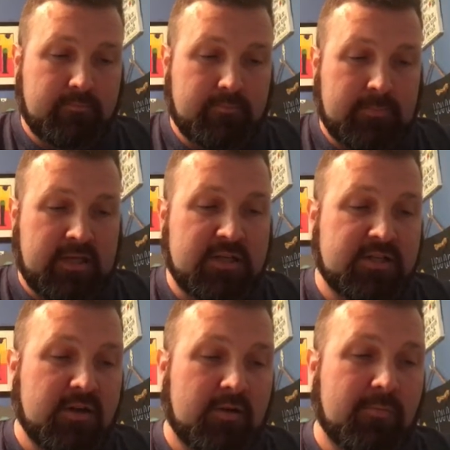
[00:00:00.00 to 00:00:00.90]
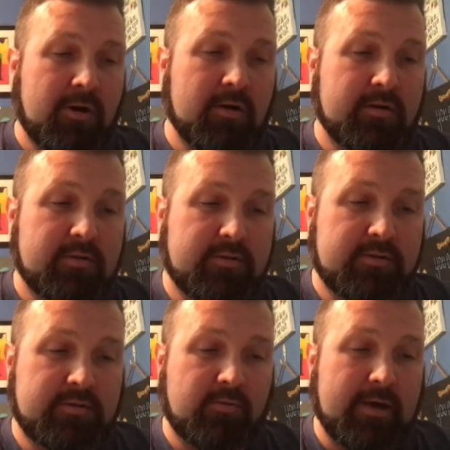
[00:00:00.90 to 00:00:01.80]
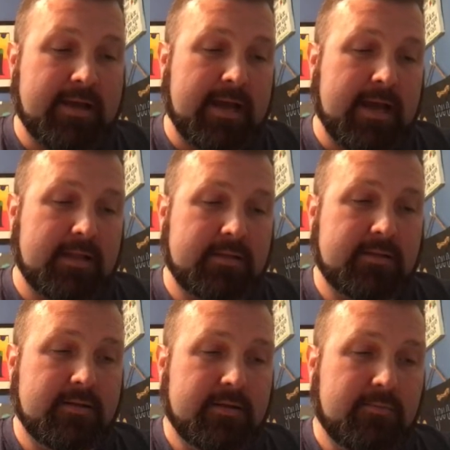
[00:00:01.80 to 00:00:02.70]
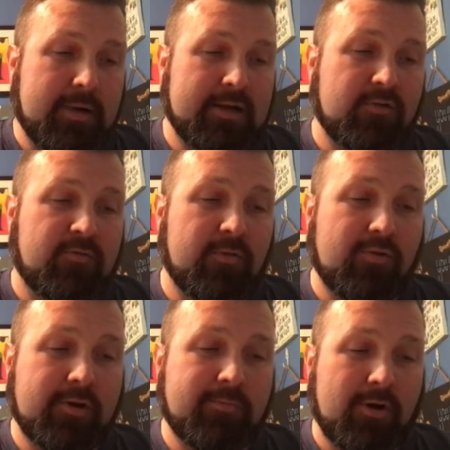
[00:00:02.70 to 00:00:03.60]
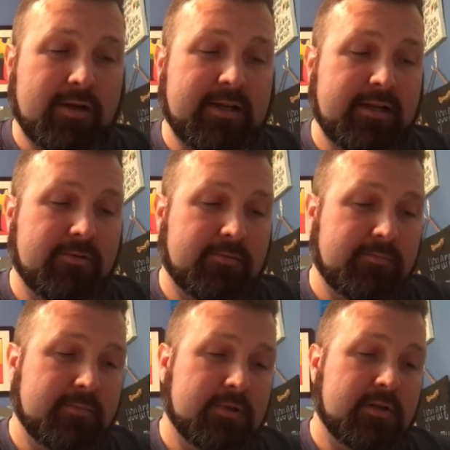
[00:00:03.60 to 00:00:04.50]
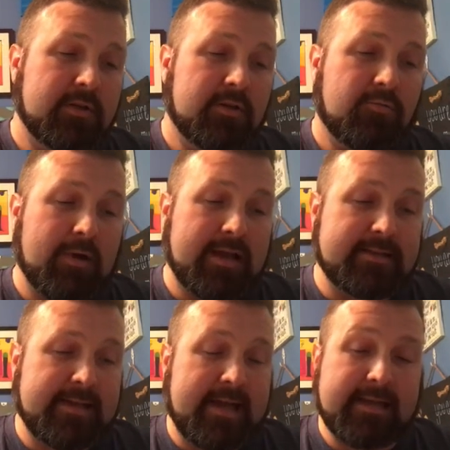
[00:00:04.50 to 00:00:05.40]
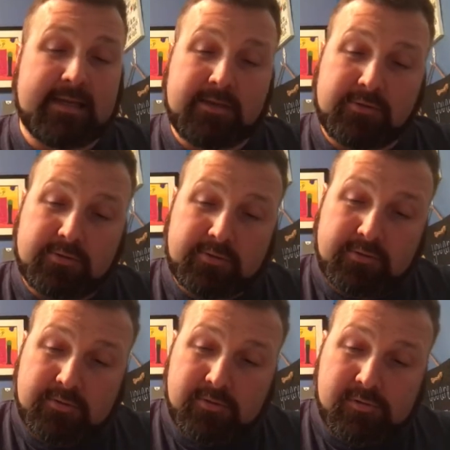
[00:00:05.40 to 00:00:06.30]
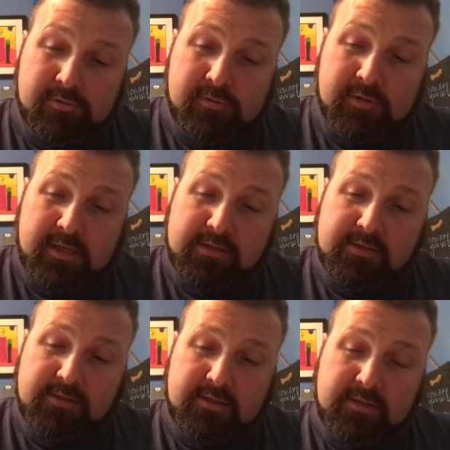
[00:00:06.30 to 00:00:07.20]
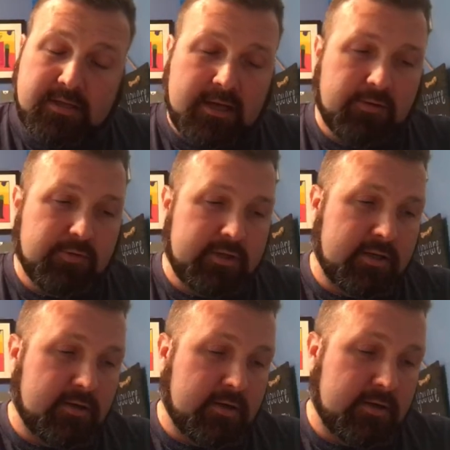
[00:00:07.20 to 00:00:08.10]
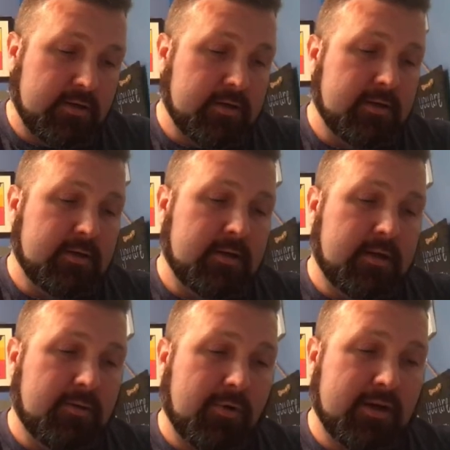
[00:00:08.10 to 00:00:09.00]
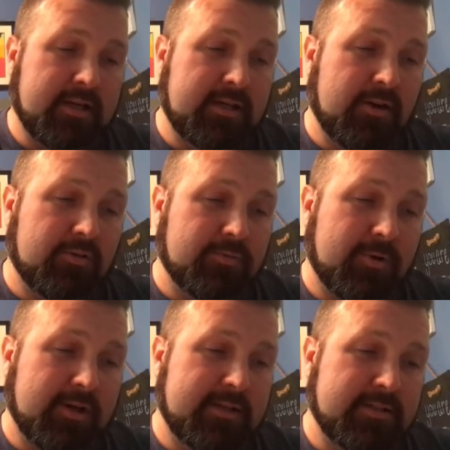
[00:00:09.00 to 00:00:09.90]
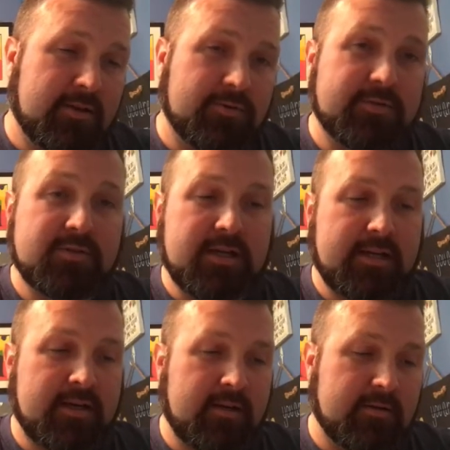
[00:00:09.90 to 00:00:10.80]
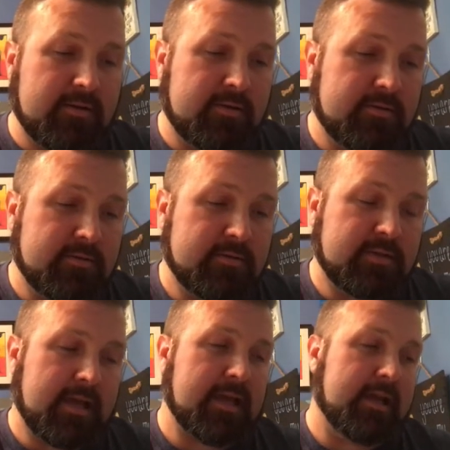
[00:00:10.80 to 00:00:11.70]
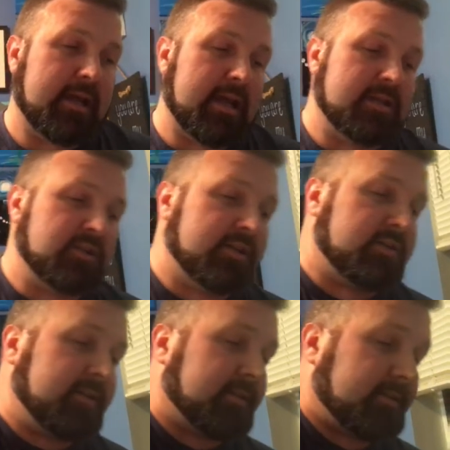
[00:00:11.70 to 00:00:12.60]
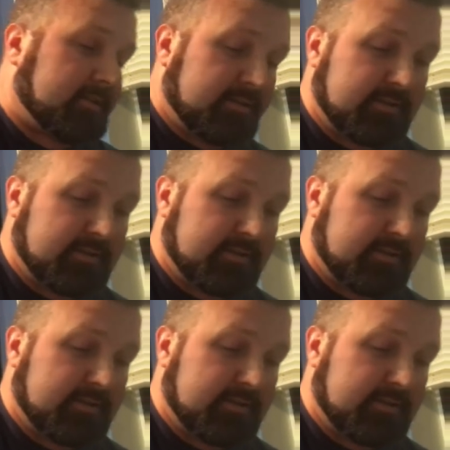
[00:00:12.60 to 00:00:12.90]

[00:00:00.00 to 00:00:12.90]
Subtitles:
Keyshawn Martin, Dwayne Allen, Michael Floyd, Mark Ingram, Ryan Tannehill. That's not a rookie card. Marquise Colson, Jay Cutler, and A.J. Jenkins.